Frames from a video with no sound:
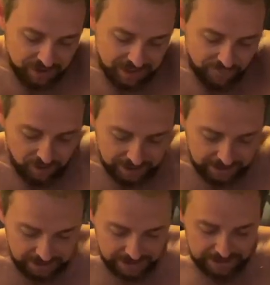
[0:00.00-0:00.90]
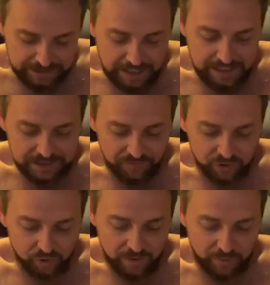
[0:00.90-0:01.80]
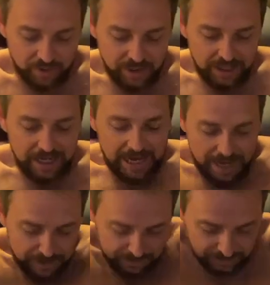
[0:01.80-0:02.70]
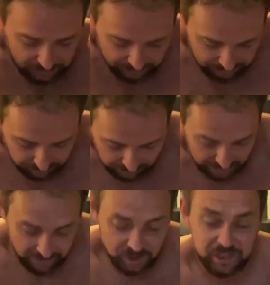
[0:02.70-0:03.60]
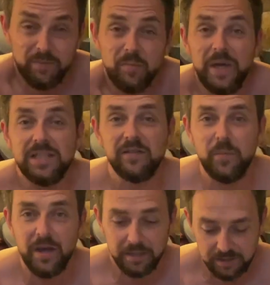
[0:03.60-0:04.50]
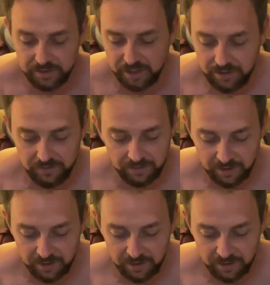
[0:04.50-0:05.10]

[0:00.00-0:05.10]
They've got like an adhesive strip, and yeah, they just give me peace of mind. So,